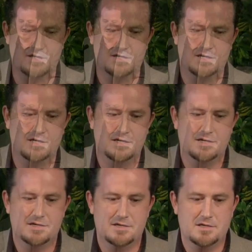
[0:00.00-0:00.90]
that
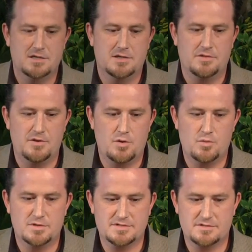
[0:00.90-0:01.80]
there
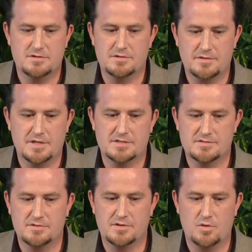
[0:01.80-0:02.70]
were certain
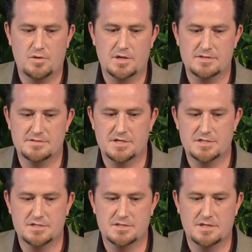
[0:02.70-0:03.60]
things in the
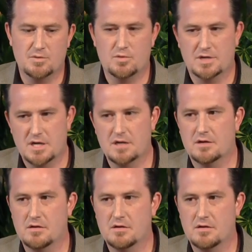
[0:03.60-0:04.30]
organization that were kind of